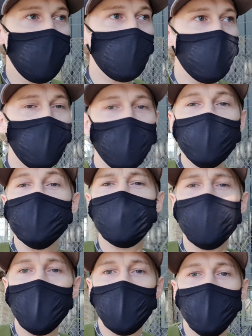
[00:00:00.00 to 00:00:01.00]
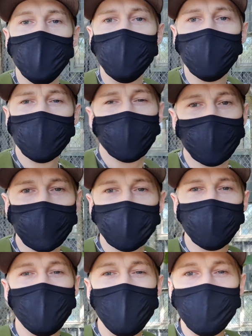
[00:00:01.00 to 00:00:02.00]
how long it took me because at
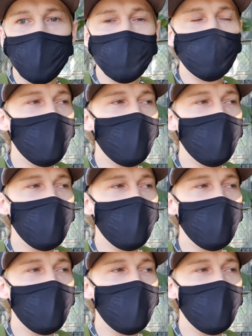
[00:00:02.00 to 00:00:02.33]
the moment